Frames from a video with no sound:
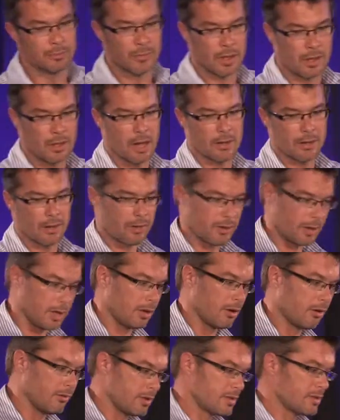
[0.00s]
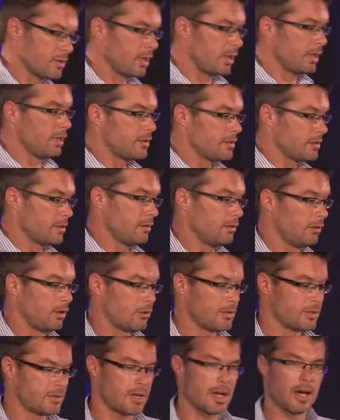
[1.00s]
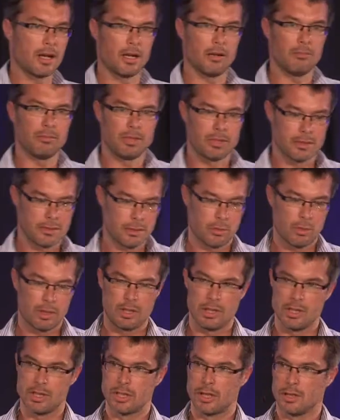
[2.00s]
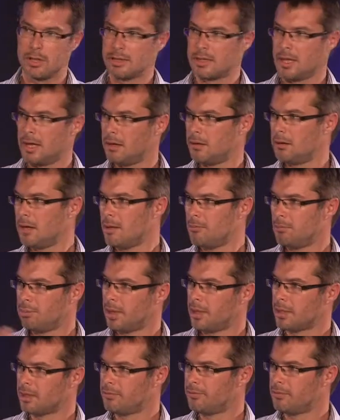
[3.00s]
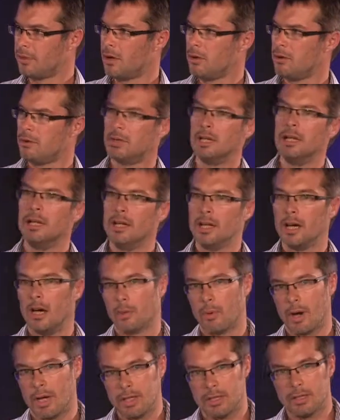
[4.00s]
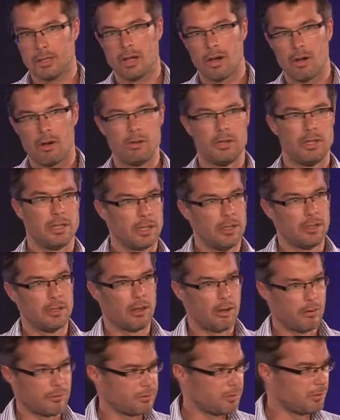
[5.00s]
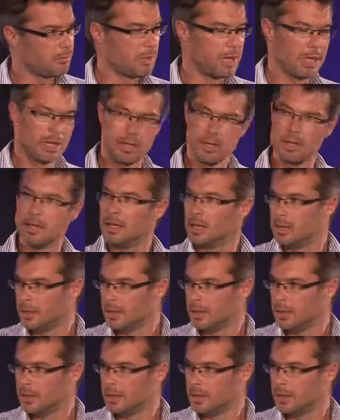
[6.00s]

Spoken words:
The other thing obviously is no startup. You just quickly shut it down, unplug your phone, away you go, you can go off to your meeting.